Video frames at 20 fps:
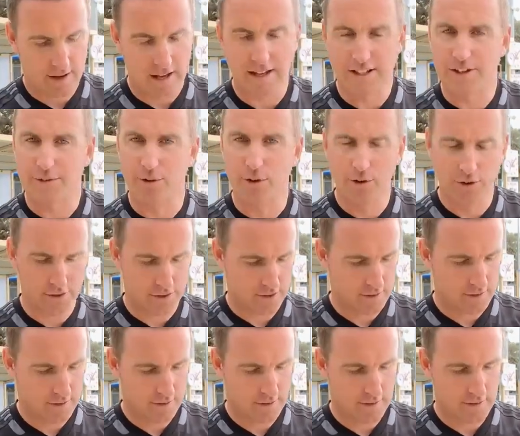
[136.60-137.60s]
intervals
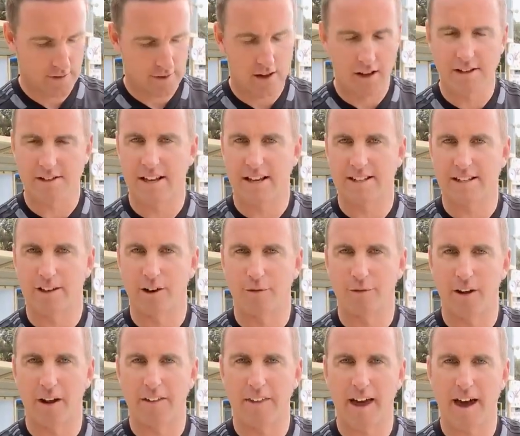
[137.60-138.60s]
and setting
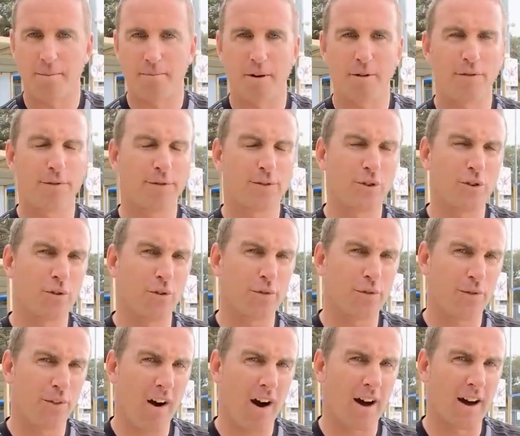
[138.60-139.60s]
off like that. But you'll
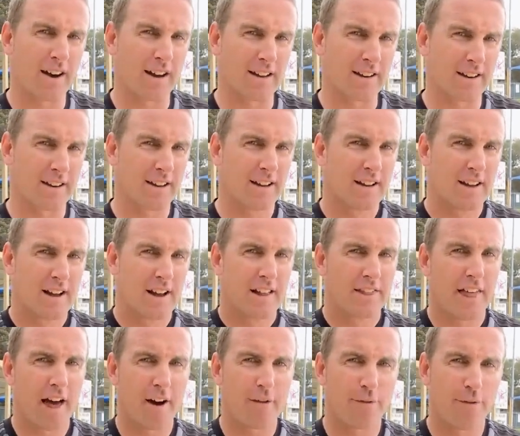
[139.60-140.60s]
find
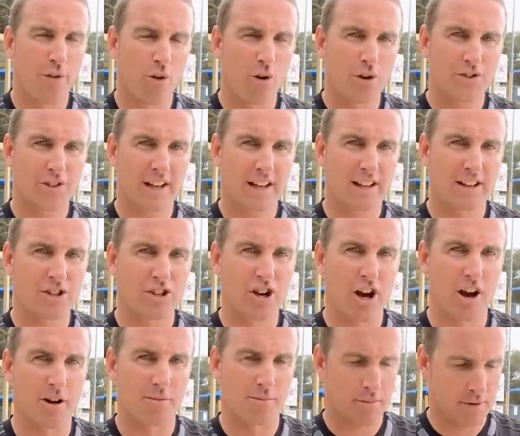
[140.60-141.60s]
that a 4-second
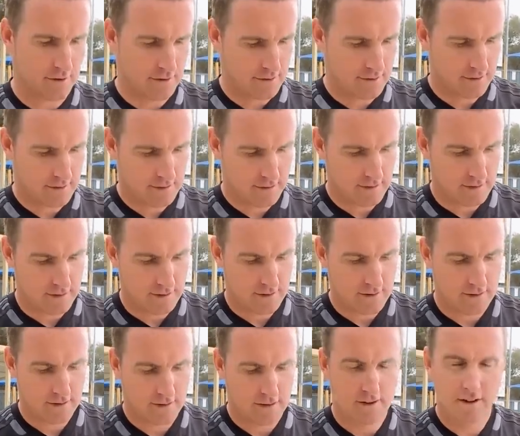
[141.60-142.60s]
jump
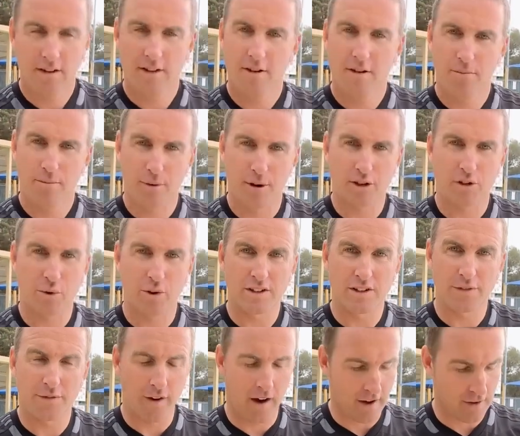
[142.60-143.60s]
per
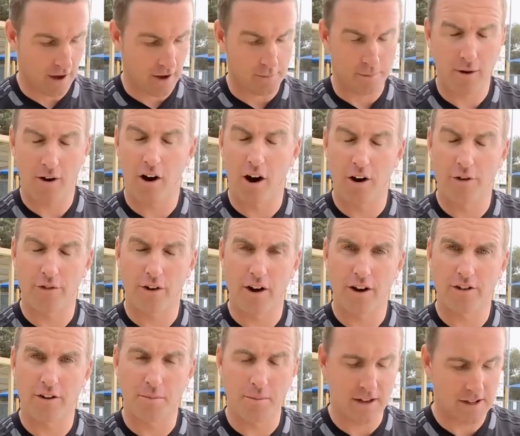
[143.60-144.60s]
over
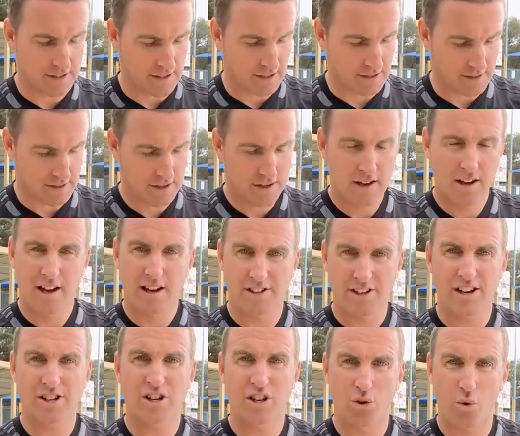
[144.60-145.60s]
100 meters is
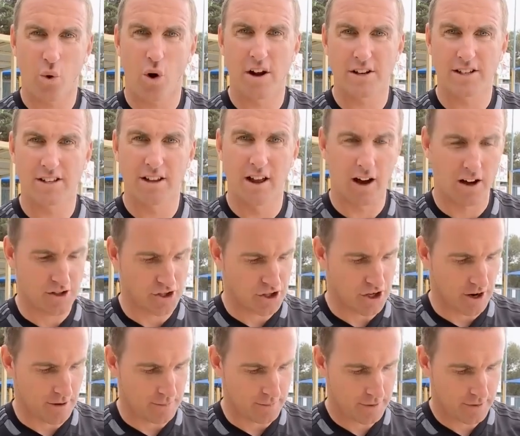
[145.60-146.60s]
actually quite a large
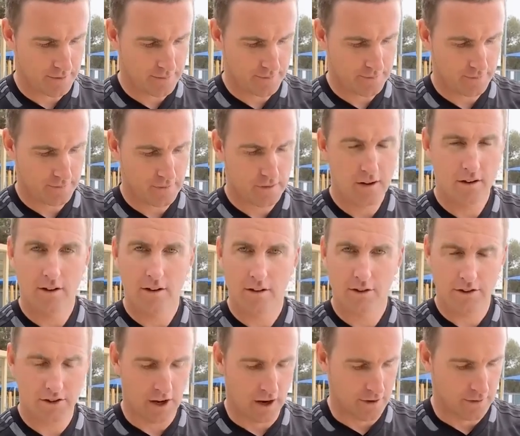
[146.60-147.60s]
jump.
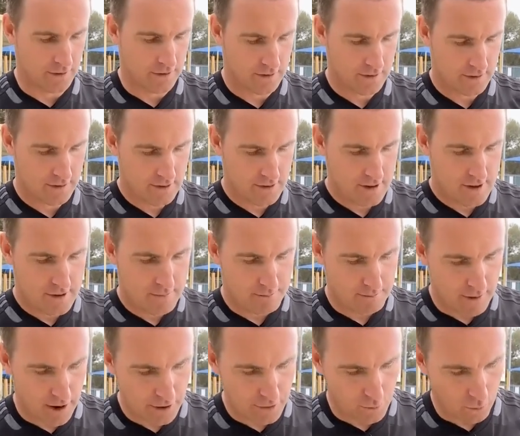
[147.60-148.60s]
So,
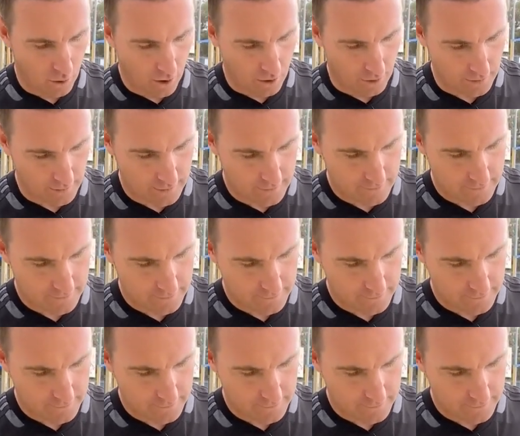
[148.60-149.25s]
mode 1,